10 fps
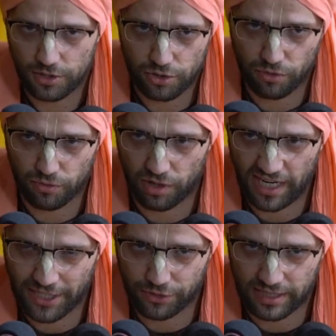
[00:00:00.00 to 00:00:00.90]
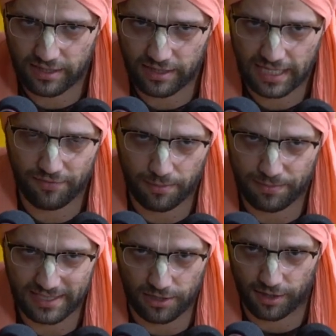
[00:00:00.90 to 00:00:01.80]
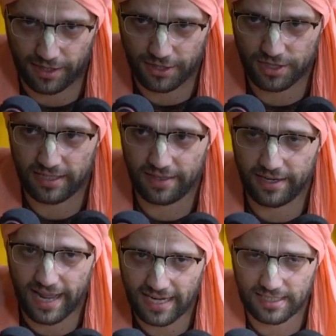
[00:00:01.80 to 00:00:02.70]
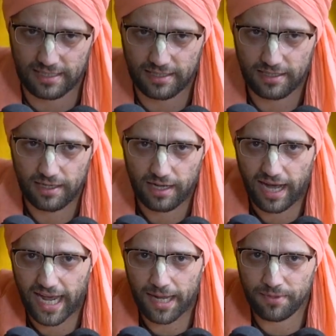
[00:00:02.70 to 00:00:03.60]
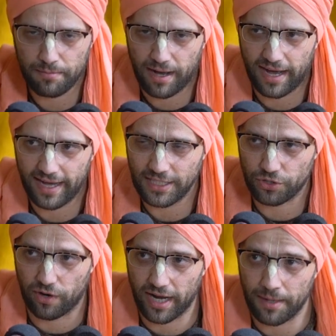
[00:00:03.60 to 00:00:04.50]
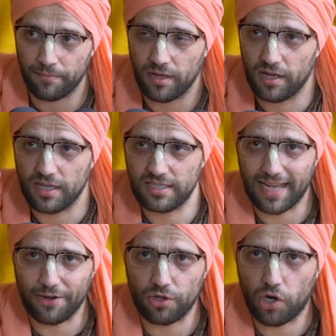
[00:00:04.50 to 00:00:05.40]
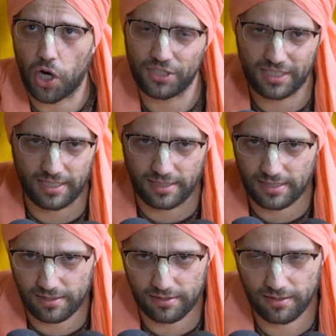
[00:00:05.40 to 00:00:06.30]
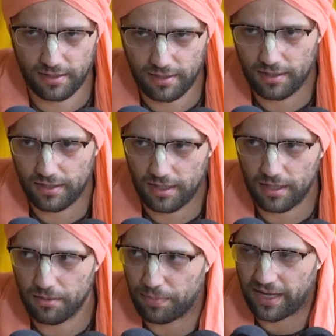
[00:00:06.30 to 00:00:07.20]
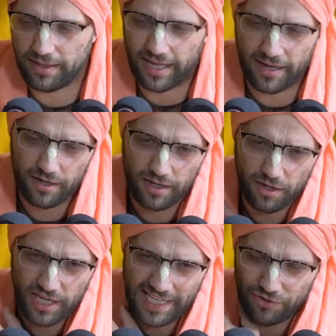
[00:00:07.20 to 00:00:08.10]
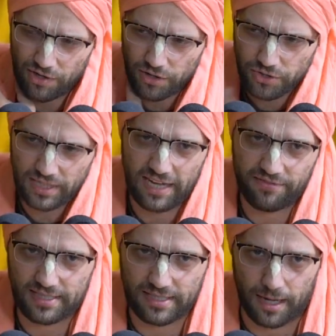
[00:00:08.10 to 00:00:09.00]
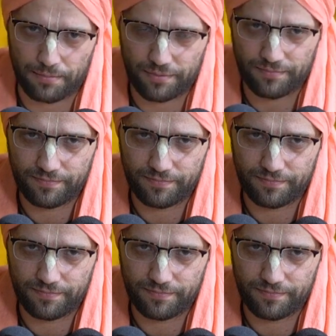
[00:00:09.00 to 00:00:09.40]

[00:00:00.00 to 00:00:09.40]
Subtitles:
So Indra gave up this knowledge. Then the next, I am the mind, or I am subtle consciousness. But then Indra also gave this up,